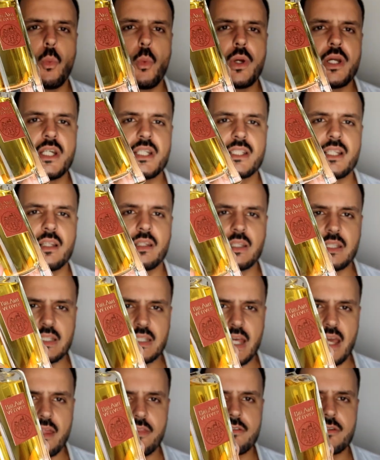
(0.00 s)
with
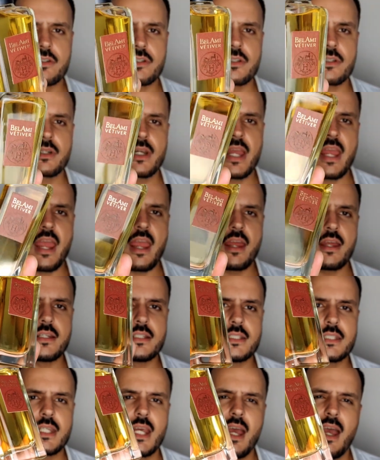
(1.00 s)
leather
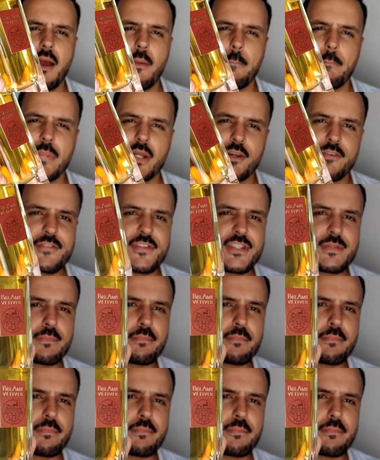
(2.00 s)
and bit of